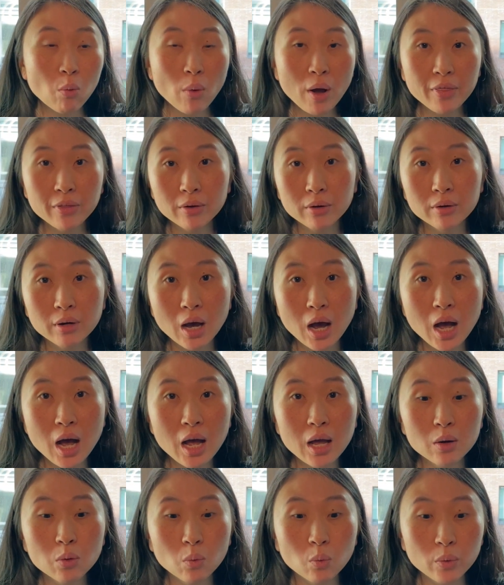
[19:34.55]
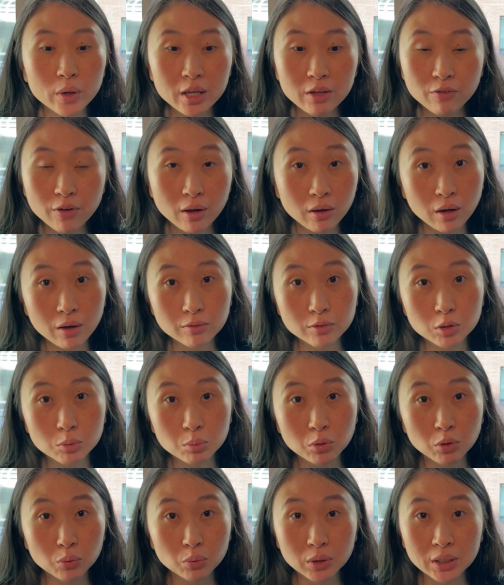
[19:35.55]
whether or not we felt
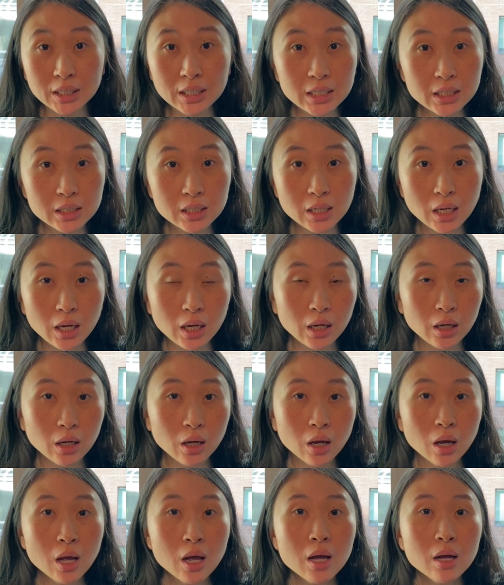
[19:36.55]
comfortable releasing